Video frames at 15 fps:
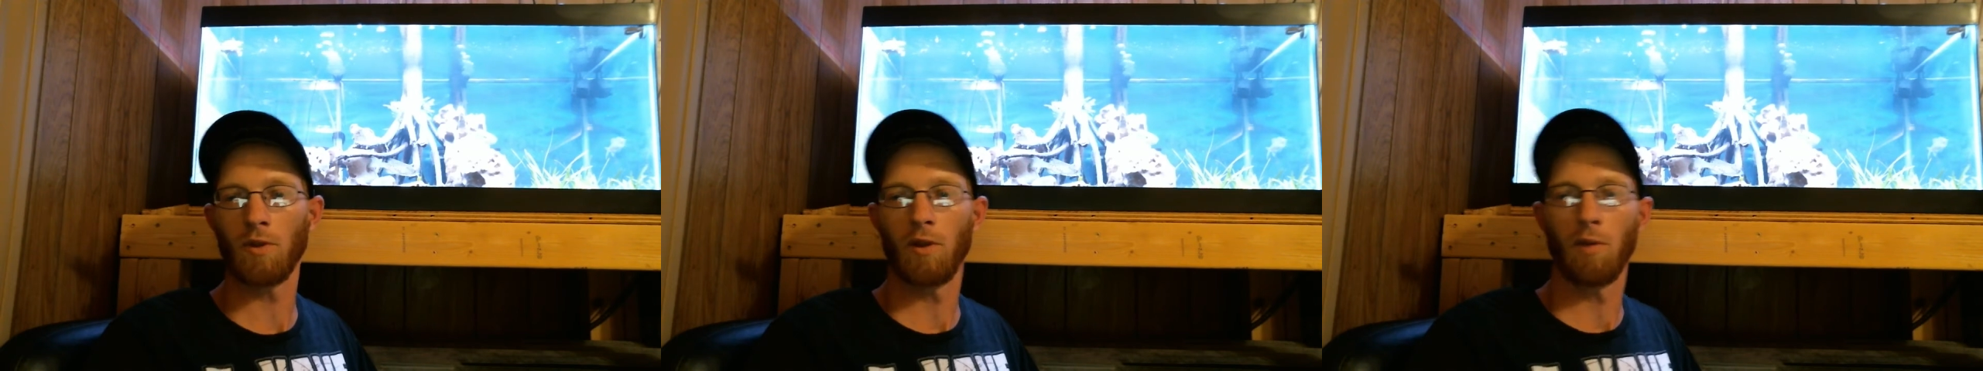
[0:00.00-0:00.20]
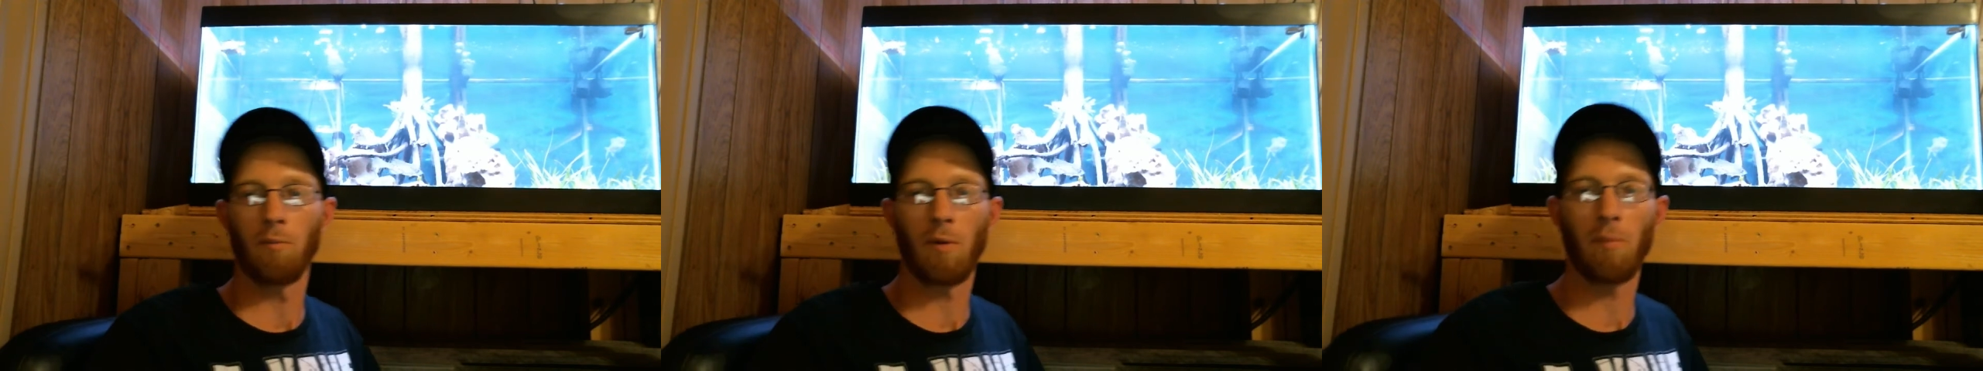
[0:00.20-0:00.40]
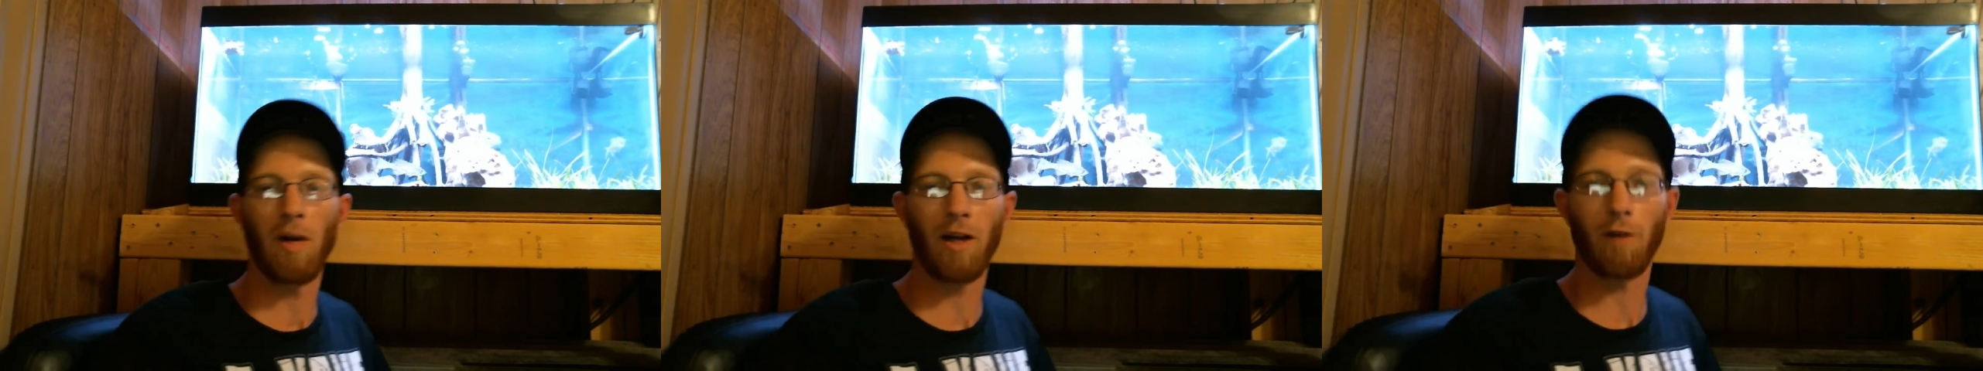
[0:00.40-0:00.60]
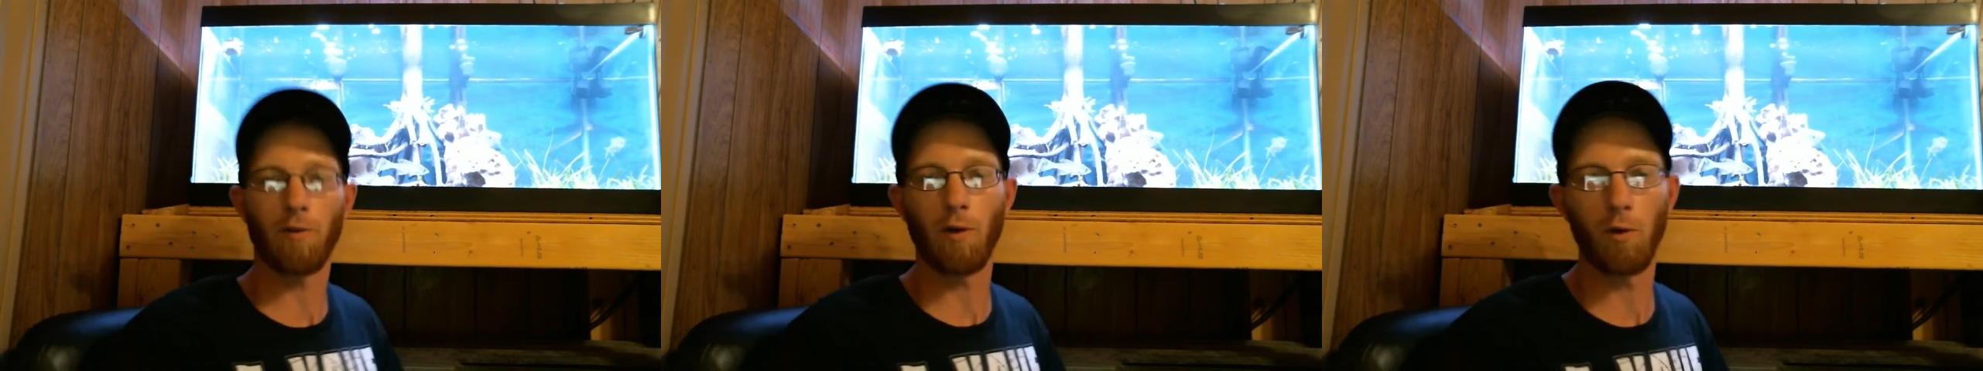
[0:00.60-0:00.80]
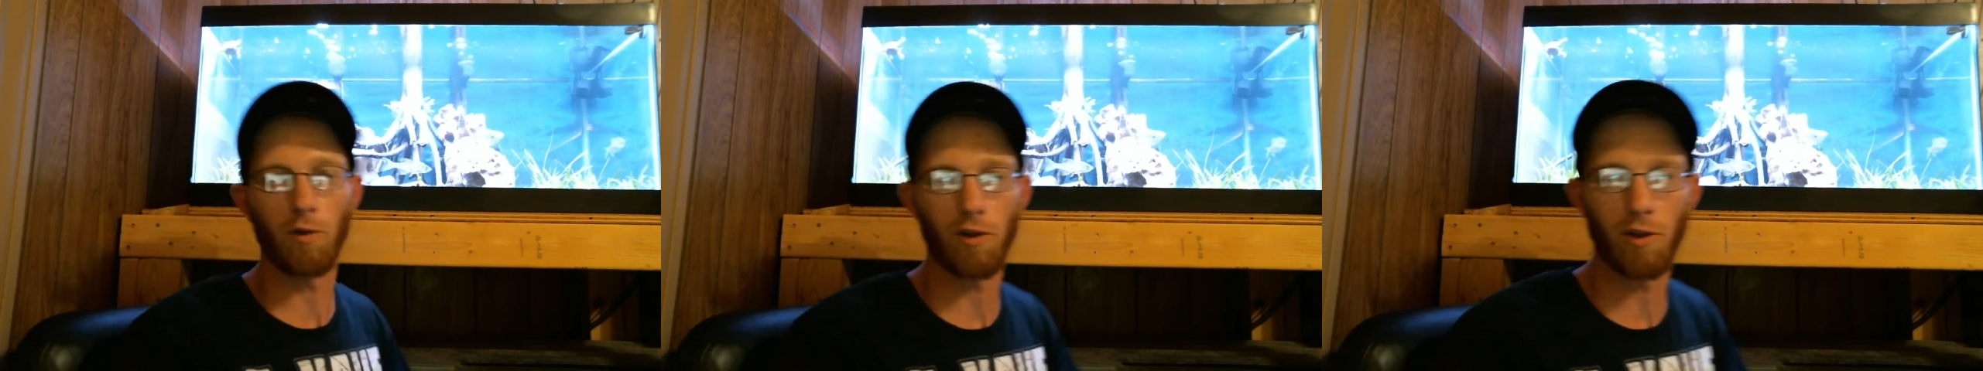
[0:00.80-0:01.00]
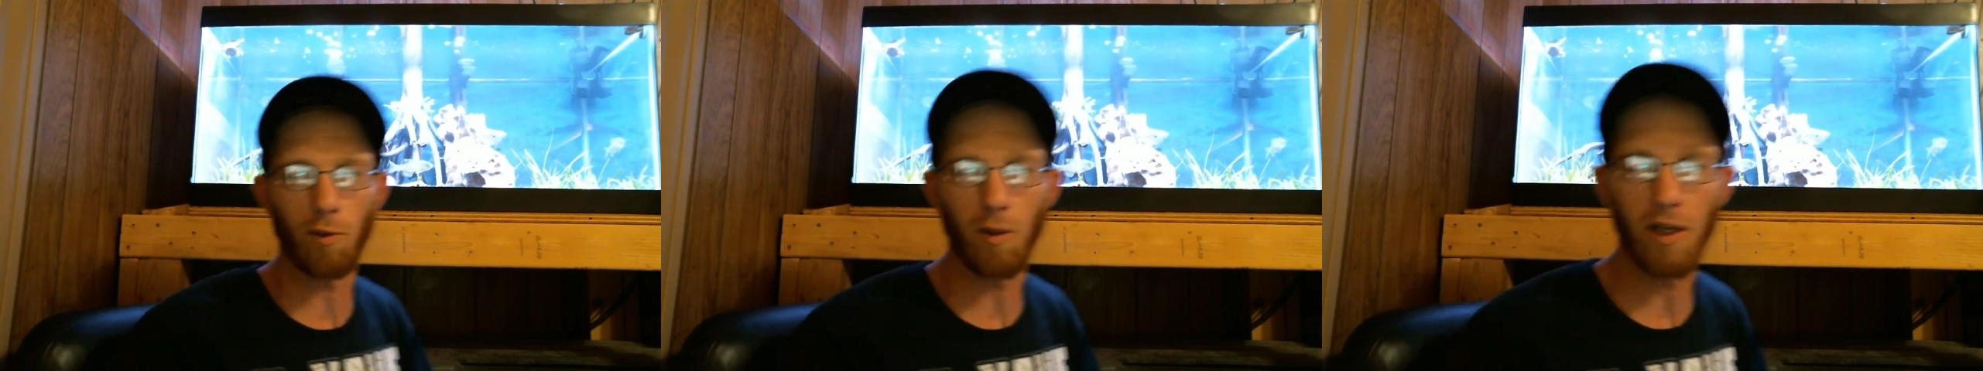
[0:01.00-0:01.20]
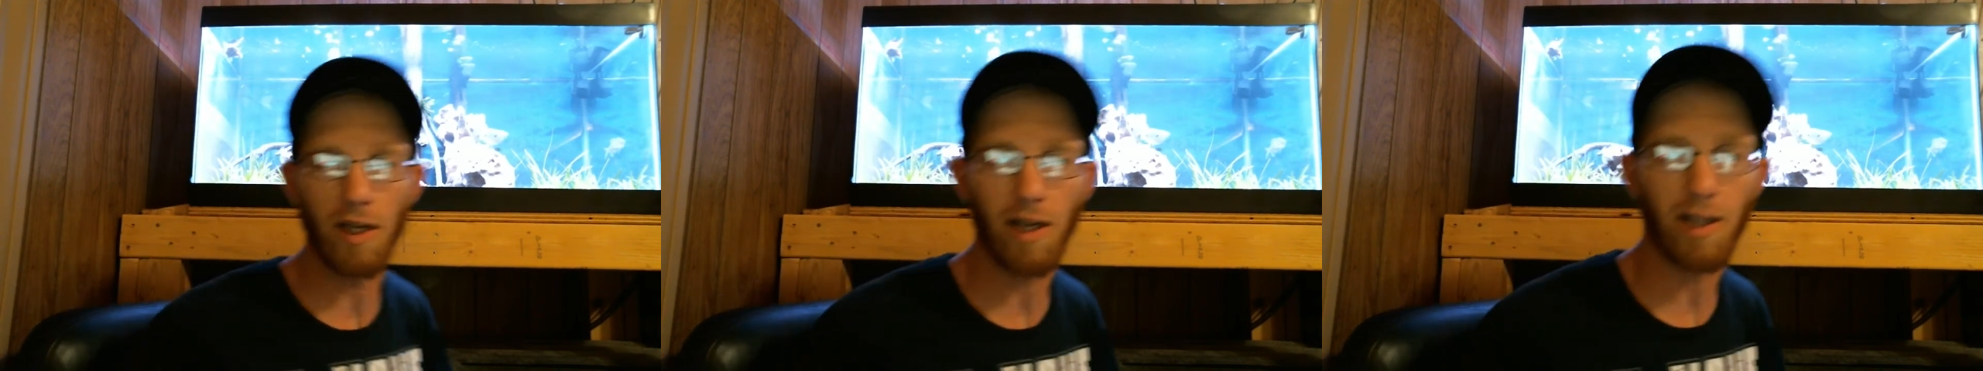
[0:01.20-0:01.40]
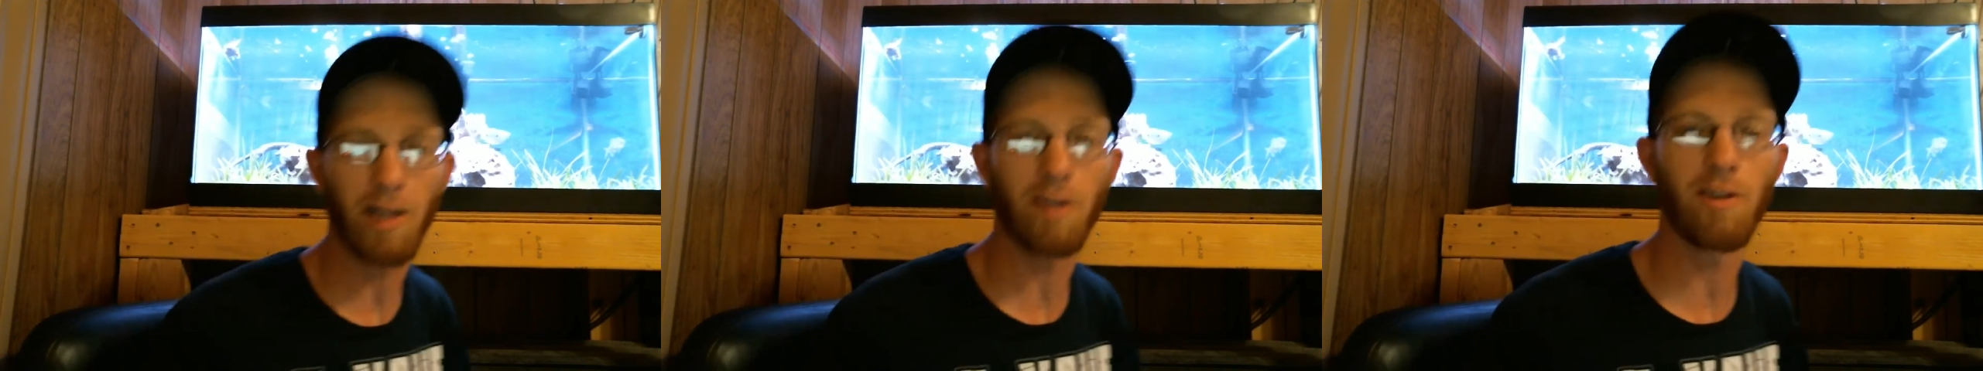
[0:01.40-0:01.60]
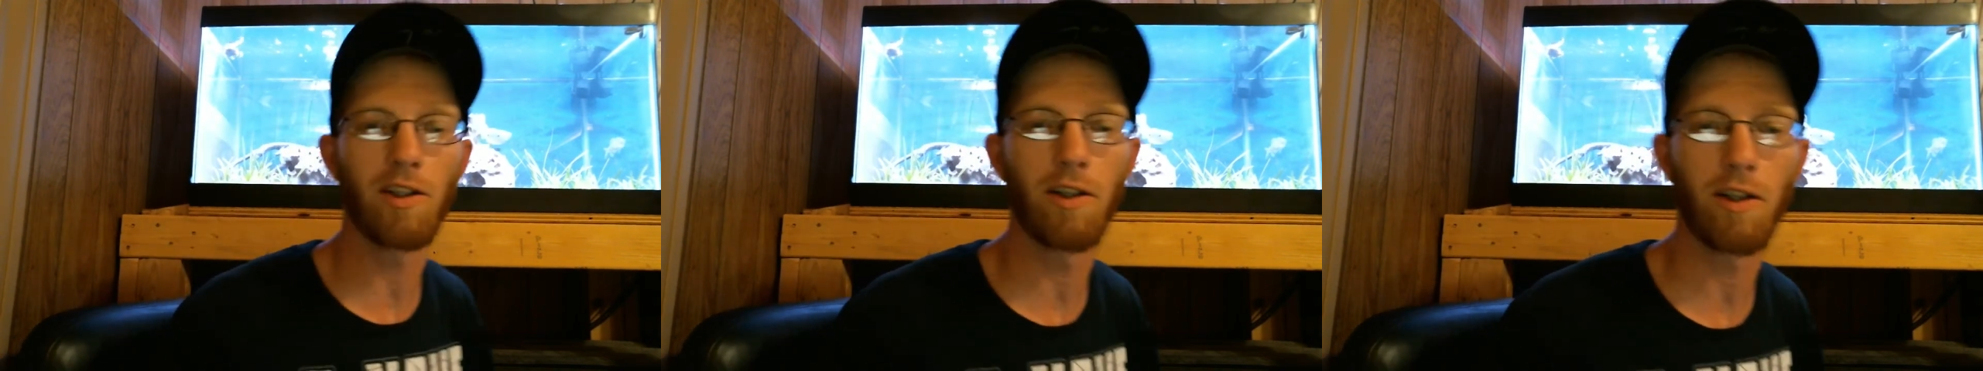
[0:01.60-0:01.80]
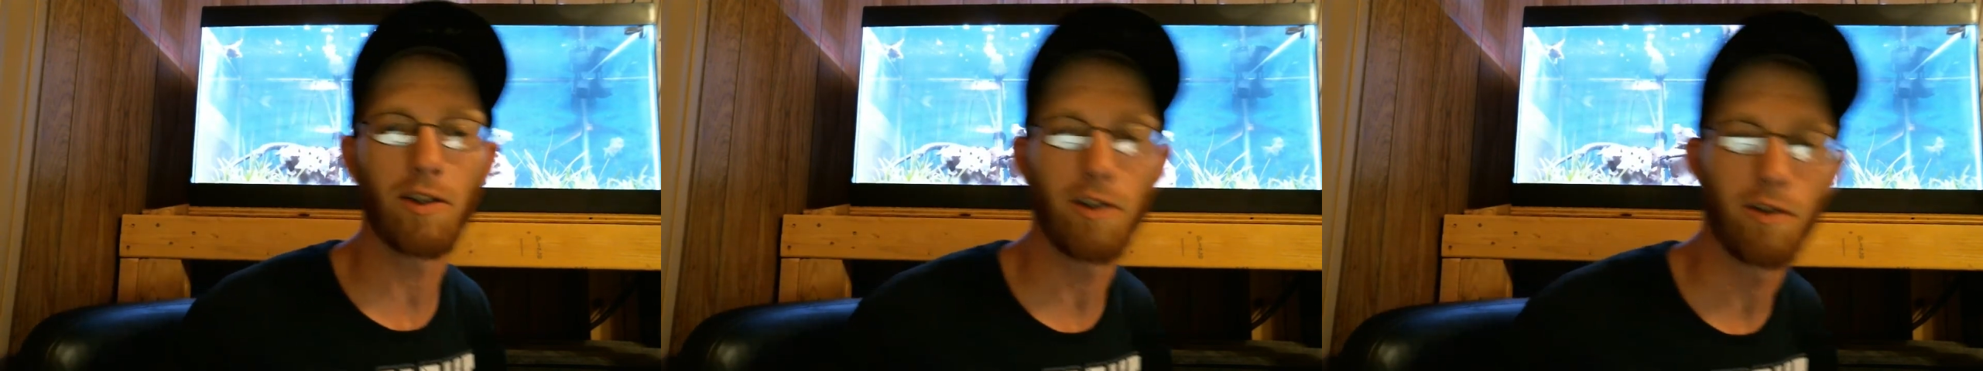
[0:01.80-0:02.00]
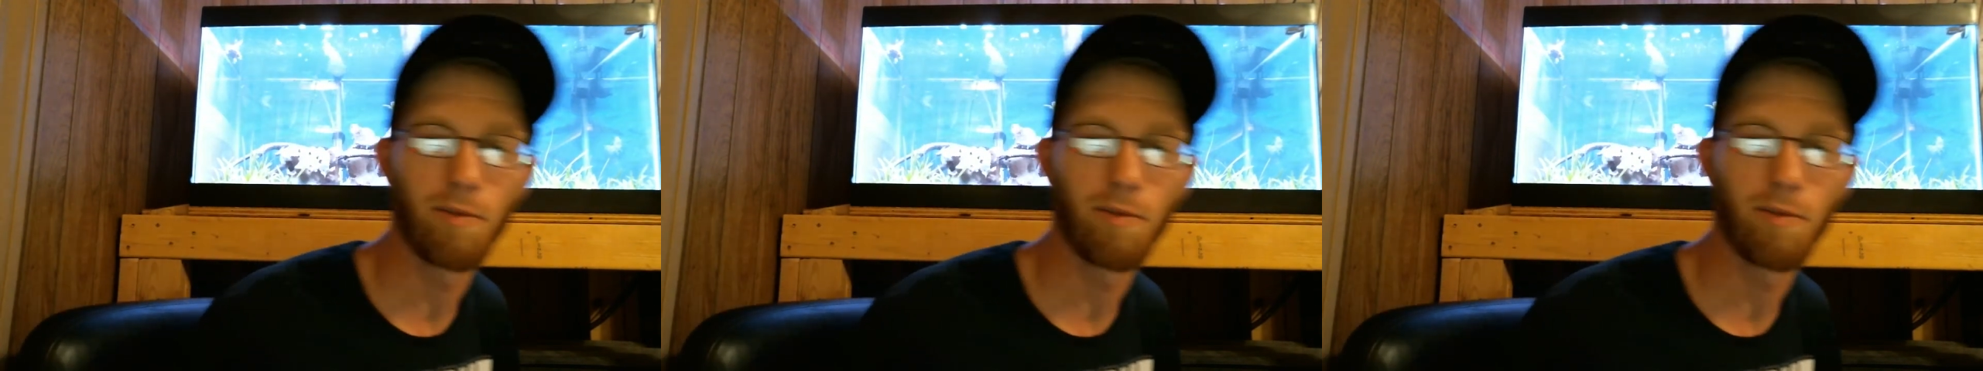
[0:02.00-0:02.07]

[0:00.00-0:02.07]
My microphone's in the way. I can't see nothing.